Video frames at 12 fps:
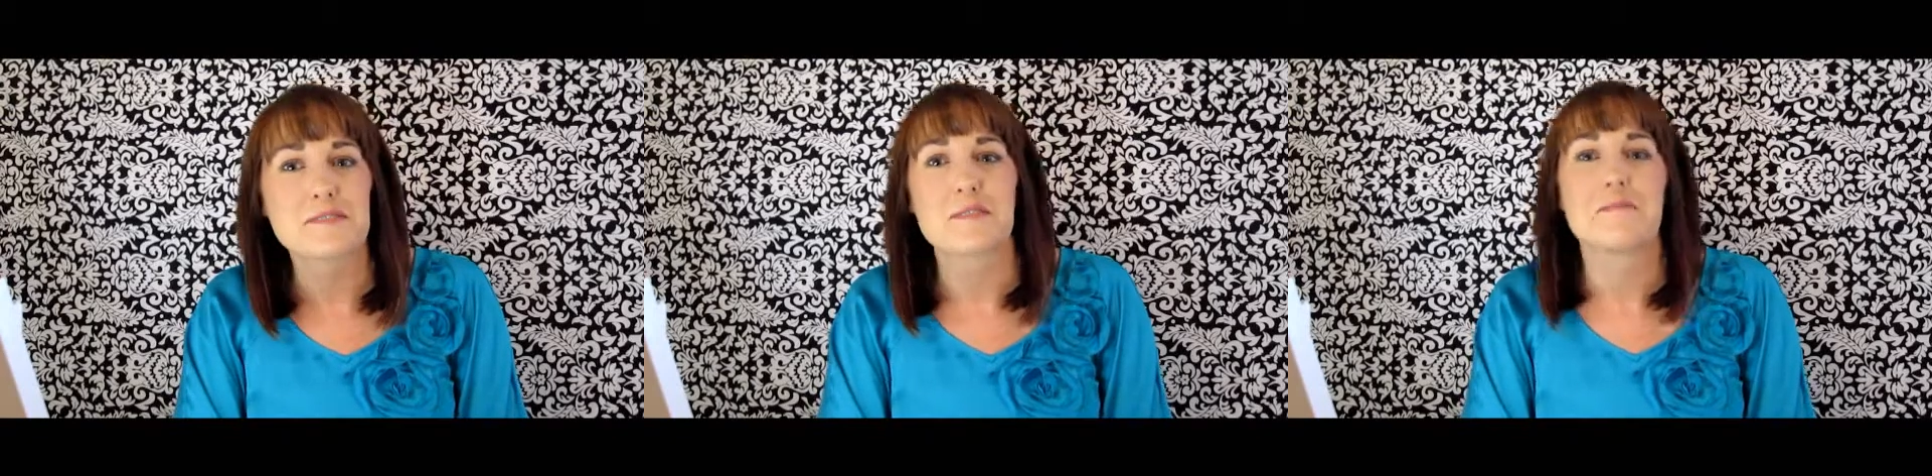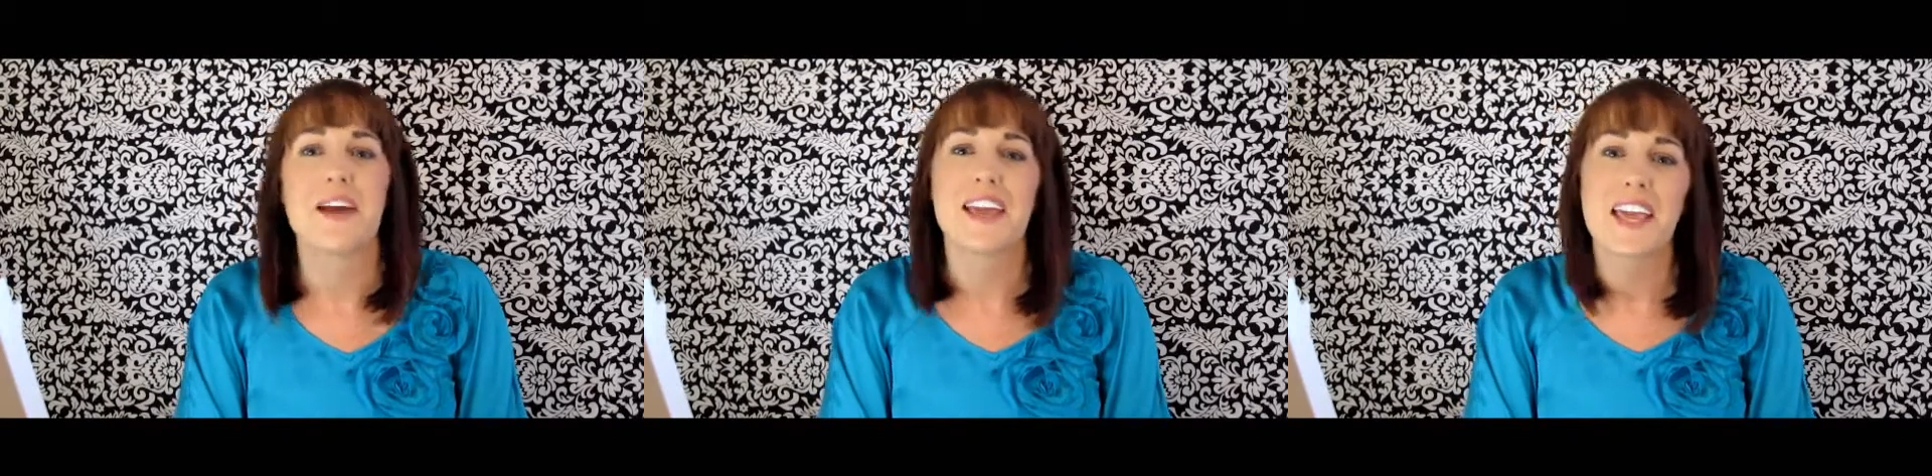
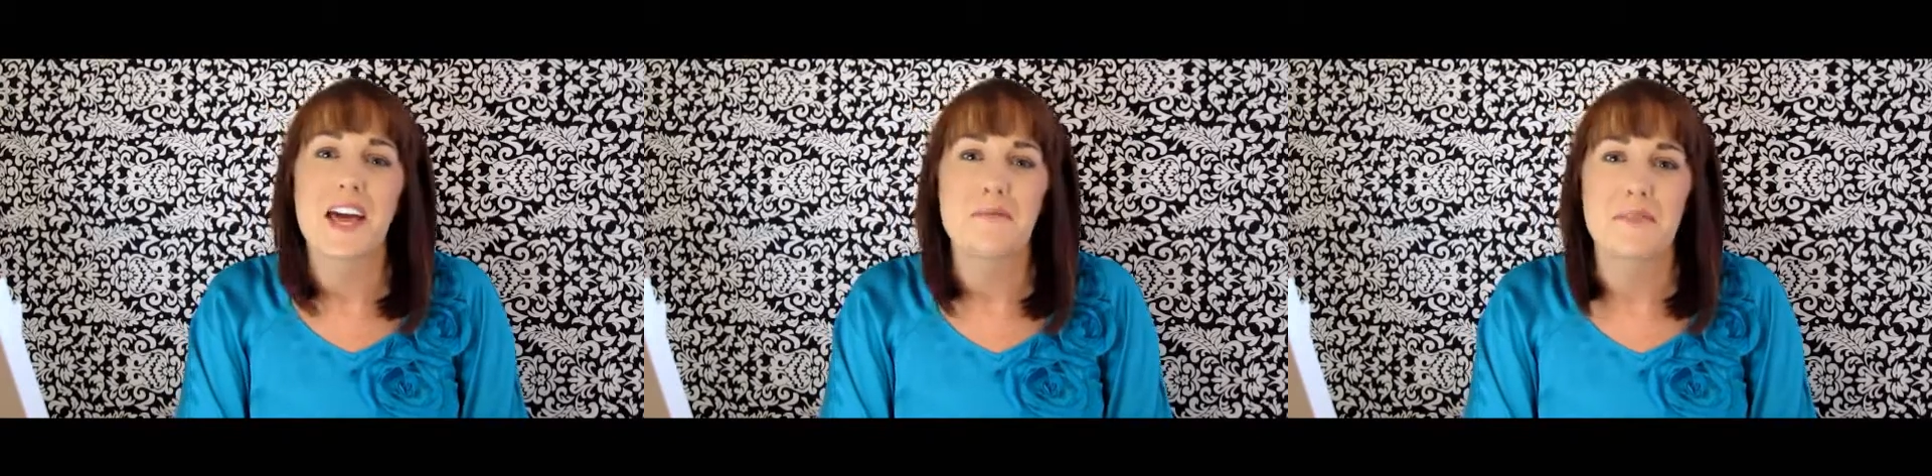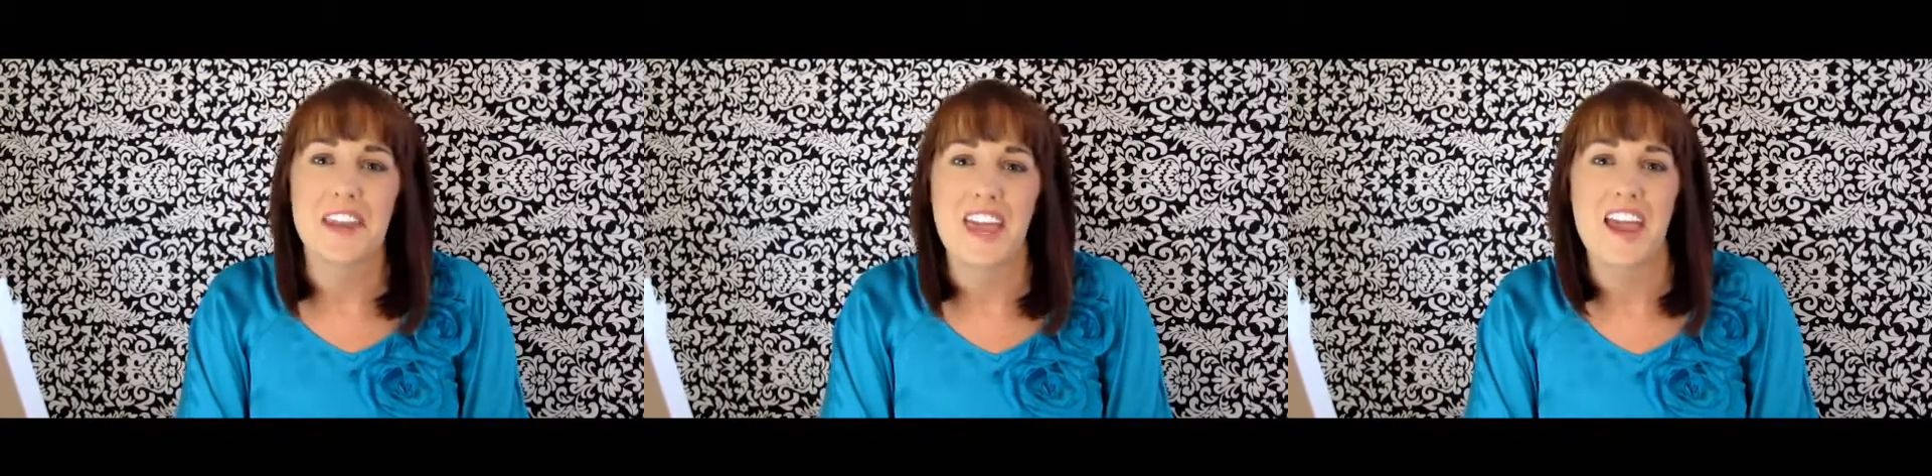with
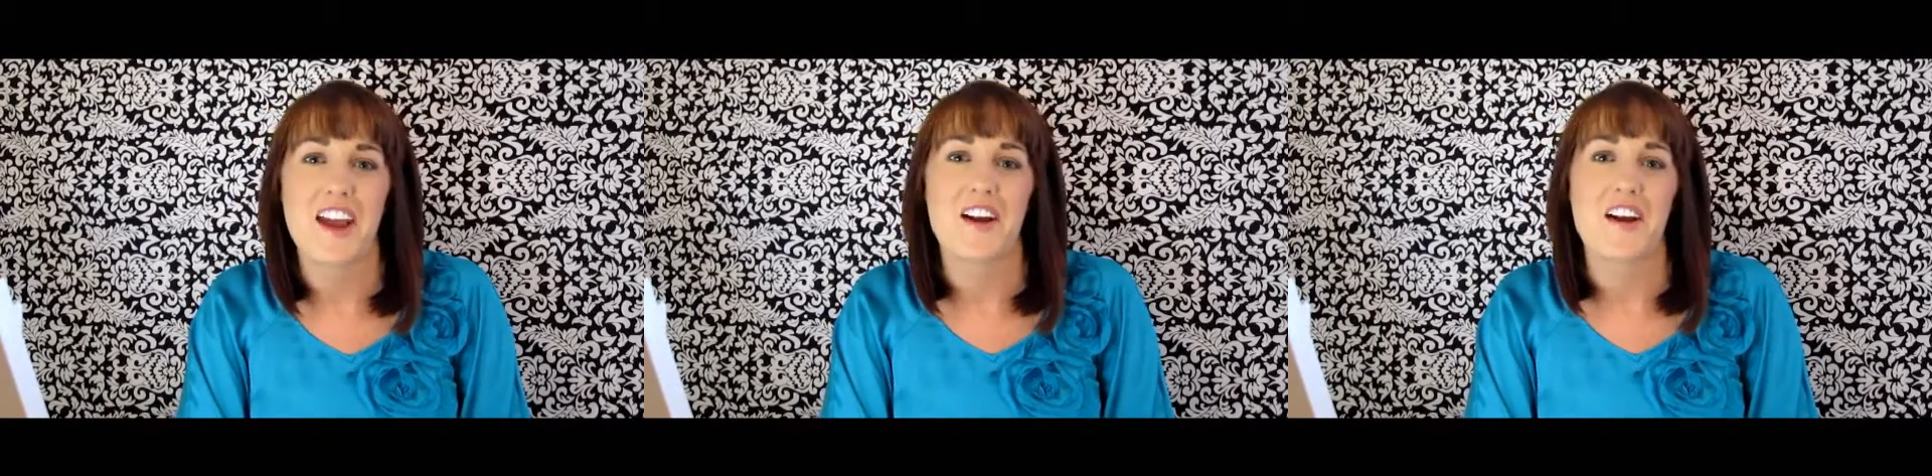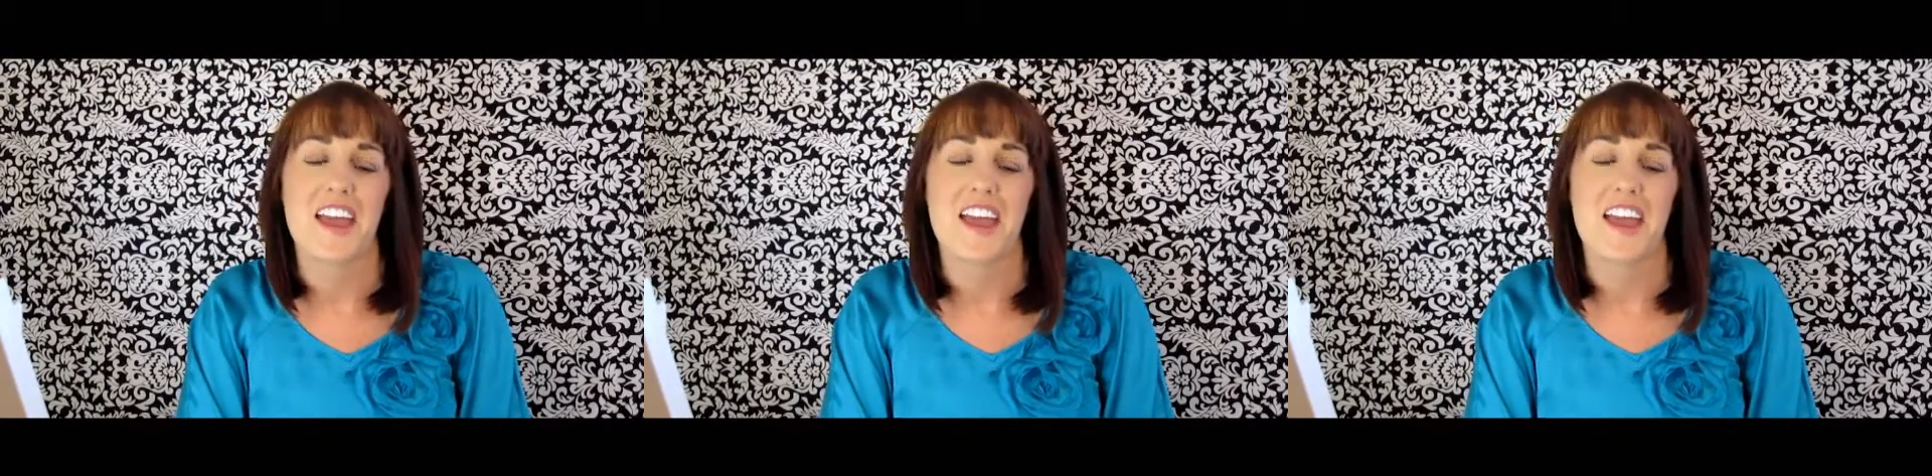makeup and hair,